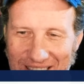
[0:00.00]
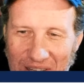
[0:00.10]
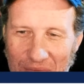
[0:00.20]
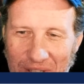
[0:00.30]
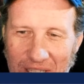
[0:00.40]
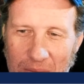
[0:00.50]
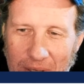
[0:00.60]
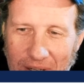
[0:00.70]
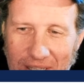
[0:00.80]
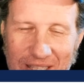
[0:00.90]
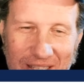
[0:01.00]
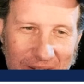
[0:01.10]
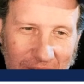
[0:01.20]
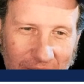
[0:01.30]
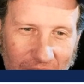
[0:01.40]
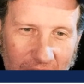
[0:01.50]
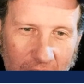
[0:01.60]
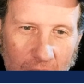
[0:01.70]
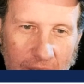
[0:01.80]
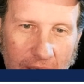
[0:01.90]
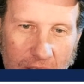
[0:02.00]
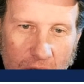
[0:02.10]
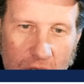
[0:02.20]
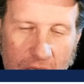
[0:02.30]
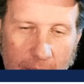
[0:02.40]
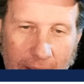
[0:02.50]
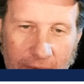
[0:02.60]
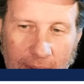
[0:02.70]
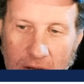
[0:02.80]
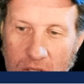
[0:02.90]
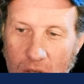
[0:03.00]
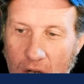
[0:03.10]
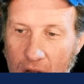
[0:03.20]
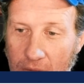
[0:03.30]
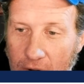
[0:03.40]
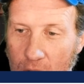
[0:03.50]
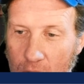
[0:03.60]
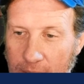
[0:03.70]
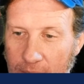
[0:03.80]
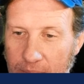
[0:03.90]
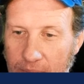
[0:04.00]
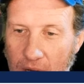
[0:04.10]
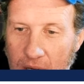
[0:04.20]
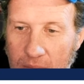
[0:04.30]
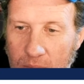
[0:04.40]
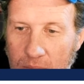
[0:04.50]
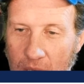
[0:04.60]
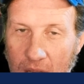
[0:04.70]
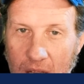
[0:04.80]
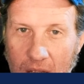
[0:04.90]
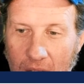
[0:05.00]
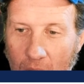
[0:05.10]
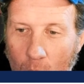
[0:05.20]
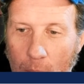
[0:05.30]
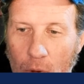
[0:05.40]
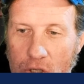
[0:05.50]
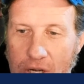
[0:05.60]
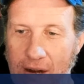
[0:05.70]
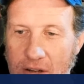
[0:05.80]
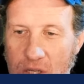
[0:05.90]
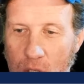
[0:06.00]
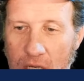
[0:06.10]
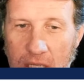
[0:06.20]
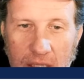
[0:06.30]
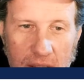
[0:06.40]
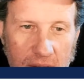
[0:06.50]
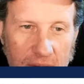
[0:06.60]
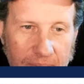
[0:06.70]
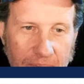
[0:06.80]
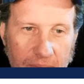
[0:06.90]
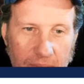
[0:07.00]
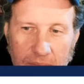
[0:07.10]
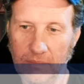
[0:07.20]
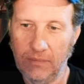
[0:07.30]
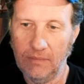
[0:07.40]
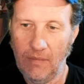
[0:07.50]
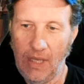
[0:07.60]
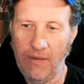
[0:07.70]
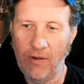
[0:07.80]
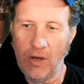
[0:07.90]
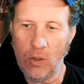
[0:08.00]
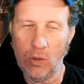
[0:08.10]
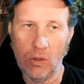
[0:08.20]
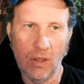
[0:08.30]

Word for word: Definitely an experience. You don't think so? You just got back from Arizona. Oh, very cool, man. what brought you to Arizona? Yeah, very cool.